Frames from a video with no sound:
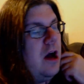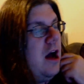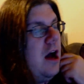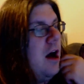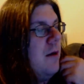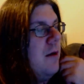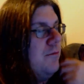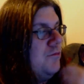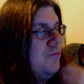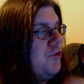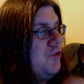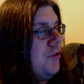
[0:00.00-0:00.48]

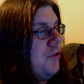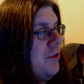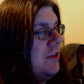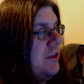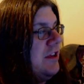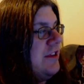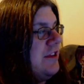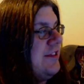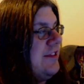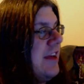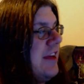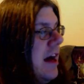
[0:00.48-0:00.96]
during
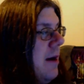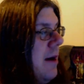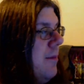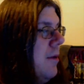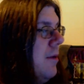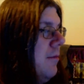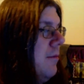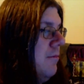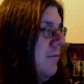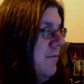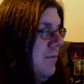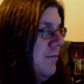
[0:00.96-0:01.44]
this
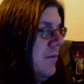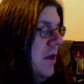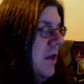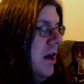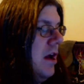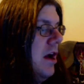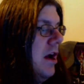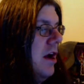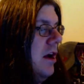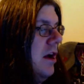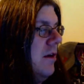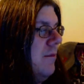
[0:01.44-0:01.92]
album,
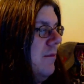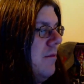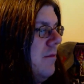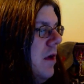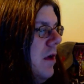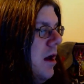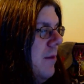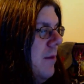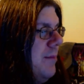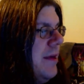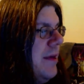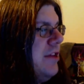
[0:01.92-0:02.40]

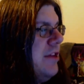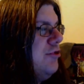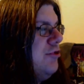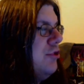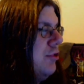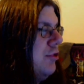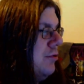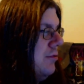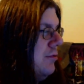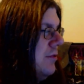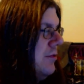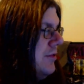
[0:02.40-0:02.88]

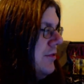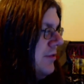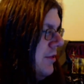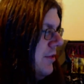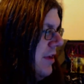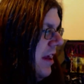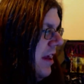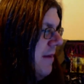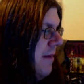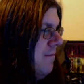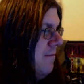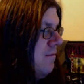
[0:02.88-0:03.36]
Pichu is her
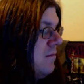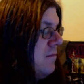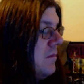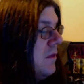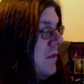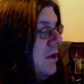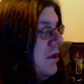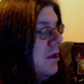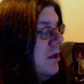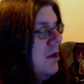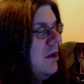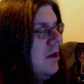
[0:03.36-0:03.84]
name.
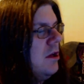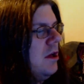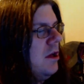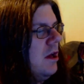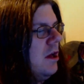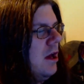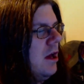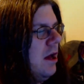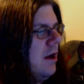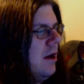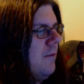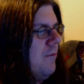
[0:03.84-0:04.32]

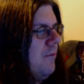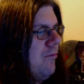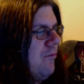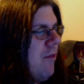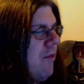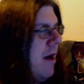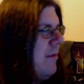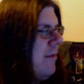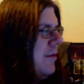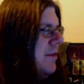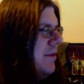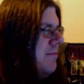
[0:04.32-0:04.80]

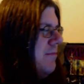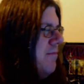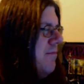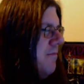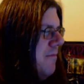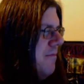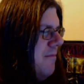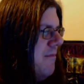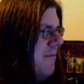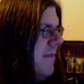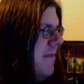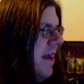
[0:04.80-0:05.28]
Probably
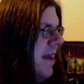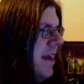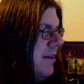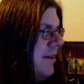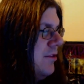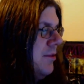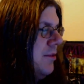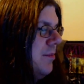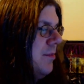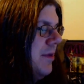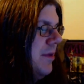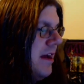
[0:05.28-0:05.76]
mangled the
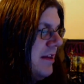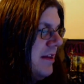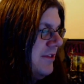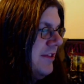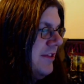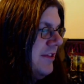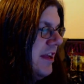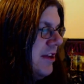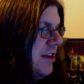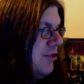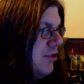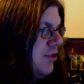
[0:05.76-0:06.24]

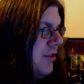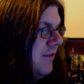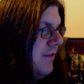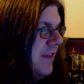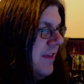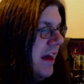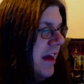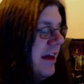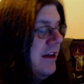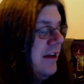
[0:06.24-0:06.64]
pronunciation of that.